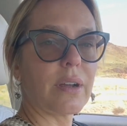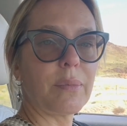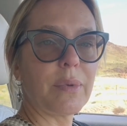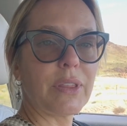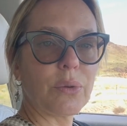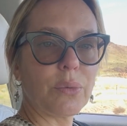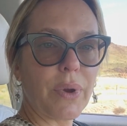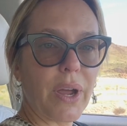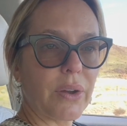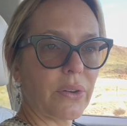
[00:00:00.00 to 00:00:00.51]
I
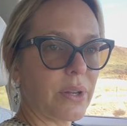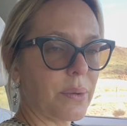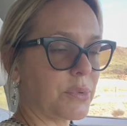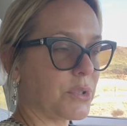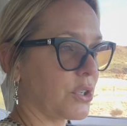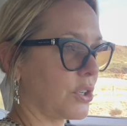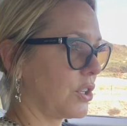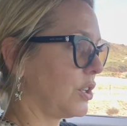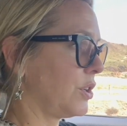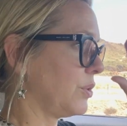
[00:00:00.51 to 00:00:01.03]
mean, the
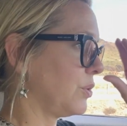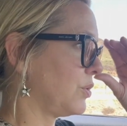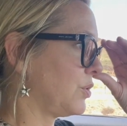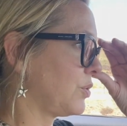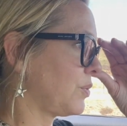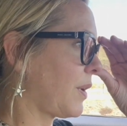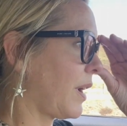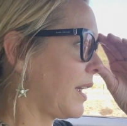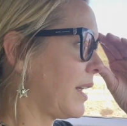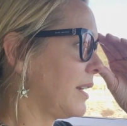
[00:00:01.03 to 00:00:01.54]
roundups are
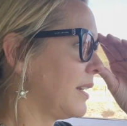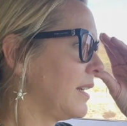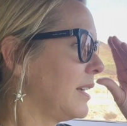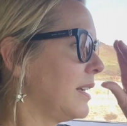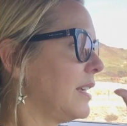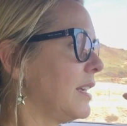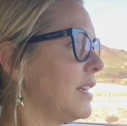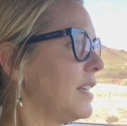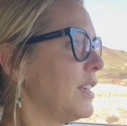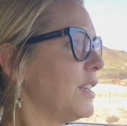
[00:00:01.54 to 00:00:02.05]
huge, right?
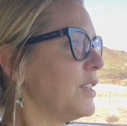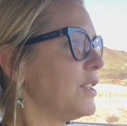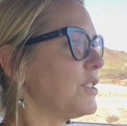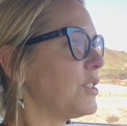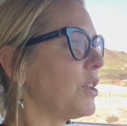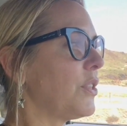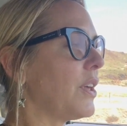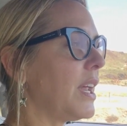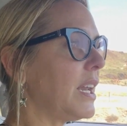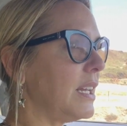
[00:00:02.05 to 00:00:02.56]

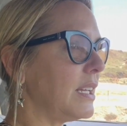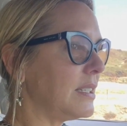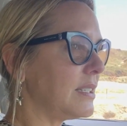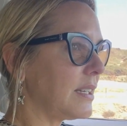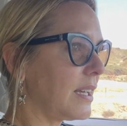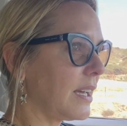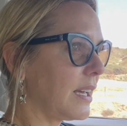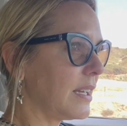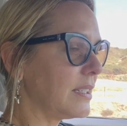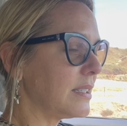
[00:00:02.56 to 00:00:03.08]
So then he
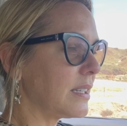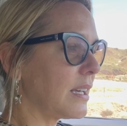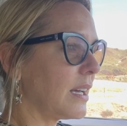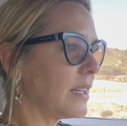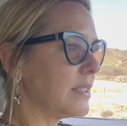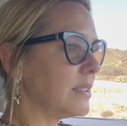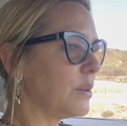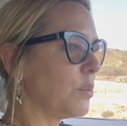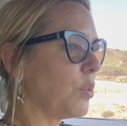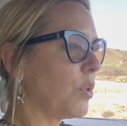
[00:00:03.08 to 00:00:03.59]
says,
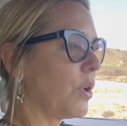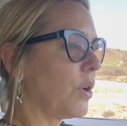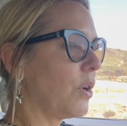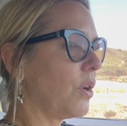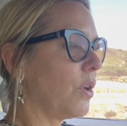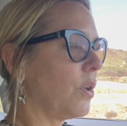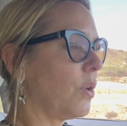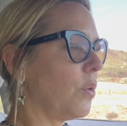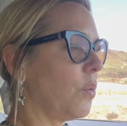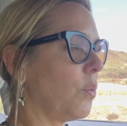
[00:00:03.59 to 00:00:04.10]
I said,
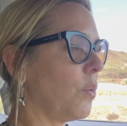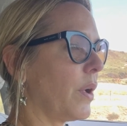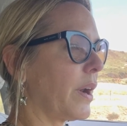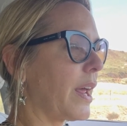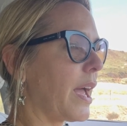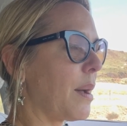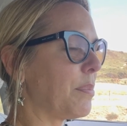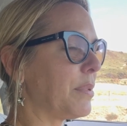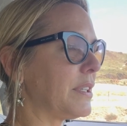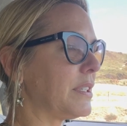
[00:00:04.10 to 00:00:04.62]
well, what
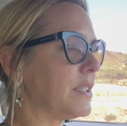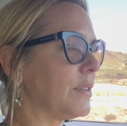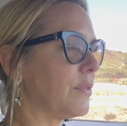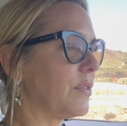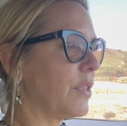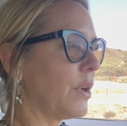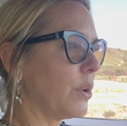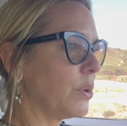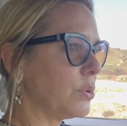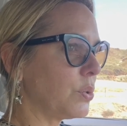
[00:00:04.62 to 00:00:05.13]
happens if
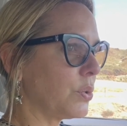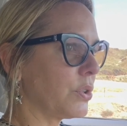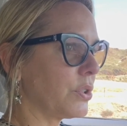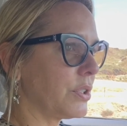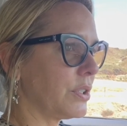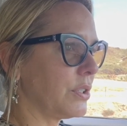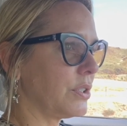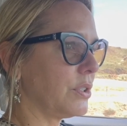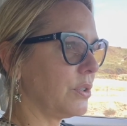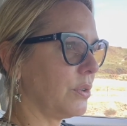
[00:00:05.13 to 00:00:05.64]
those
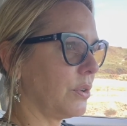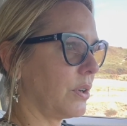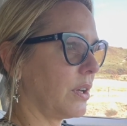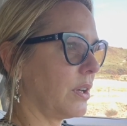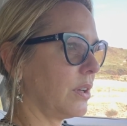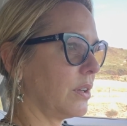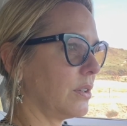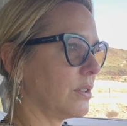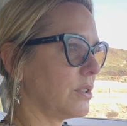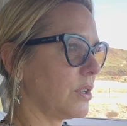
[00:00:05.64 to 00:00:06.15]
horses
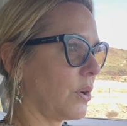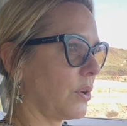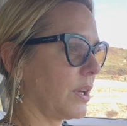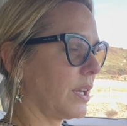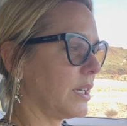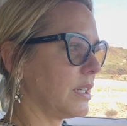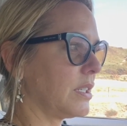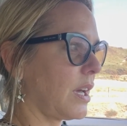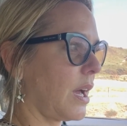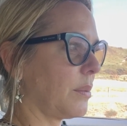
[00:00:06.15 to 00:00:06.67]
don't
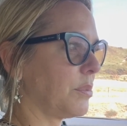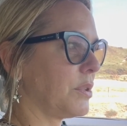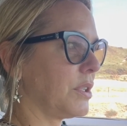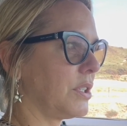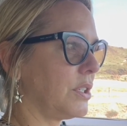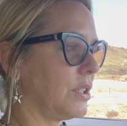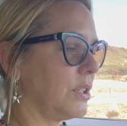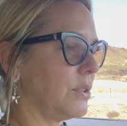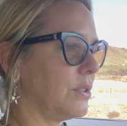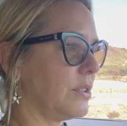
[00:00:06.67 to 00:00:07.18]
get adopted?
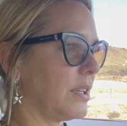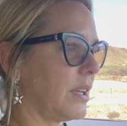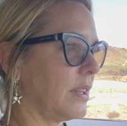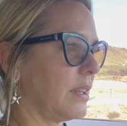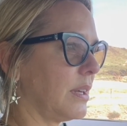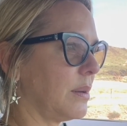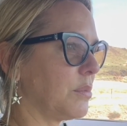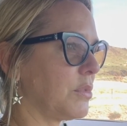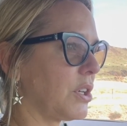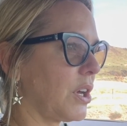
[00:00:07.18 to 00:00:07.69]
Do you send
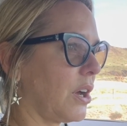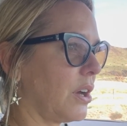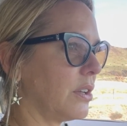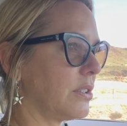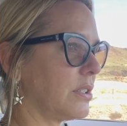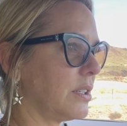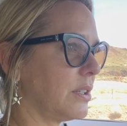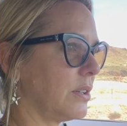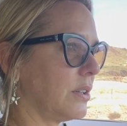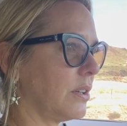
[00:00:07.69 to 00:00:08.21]
them
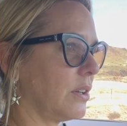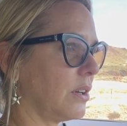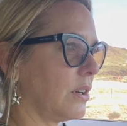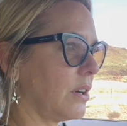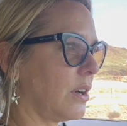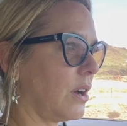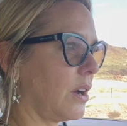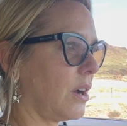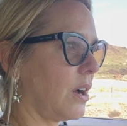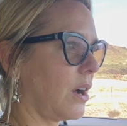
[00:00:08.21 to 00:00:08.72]
to
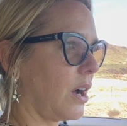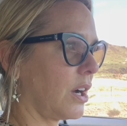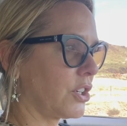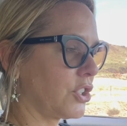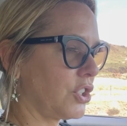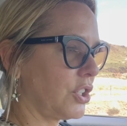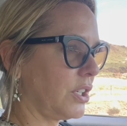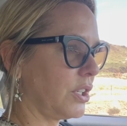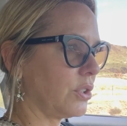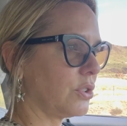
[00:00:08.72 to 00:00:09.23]

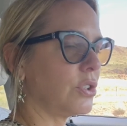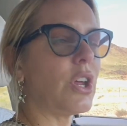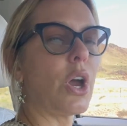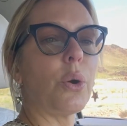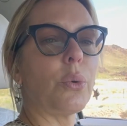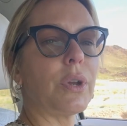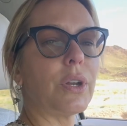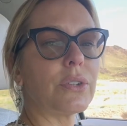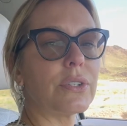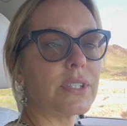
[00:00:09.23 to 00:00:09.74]
auction? He goes,
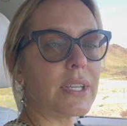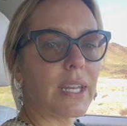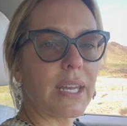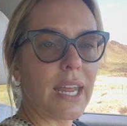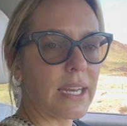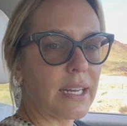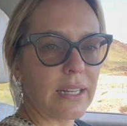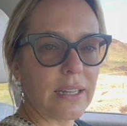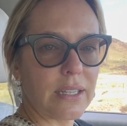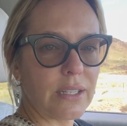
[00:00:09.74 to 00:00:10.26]
no, we don't send
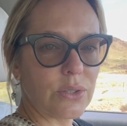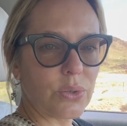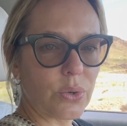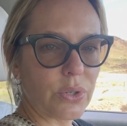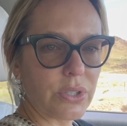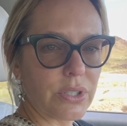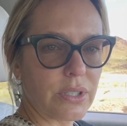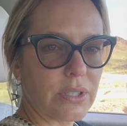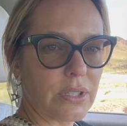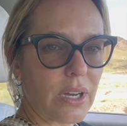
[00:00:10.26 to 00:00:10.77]
any of these
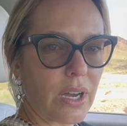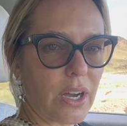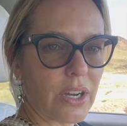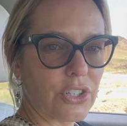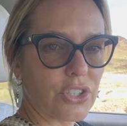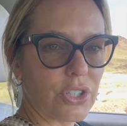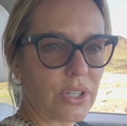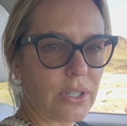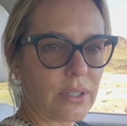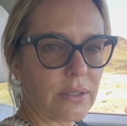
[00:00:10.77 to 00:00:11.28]
horses to
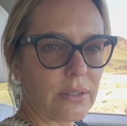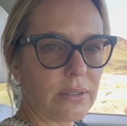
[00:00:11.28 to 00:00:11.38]
auction.